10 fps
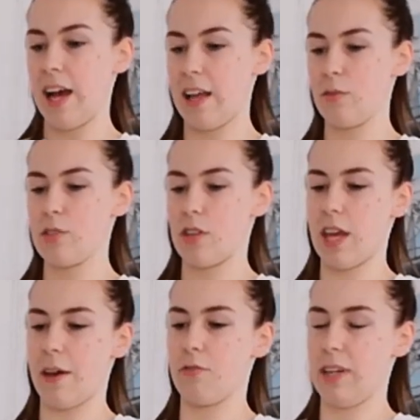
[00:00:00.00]
and also they
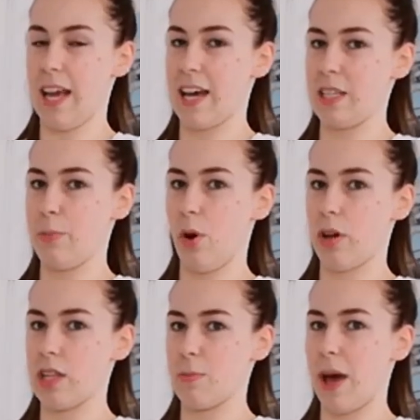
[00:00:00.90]
have a really handy
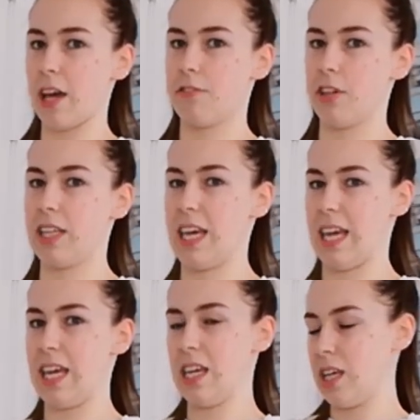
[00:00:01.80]
pocket at the back for a key.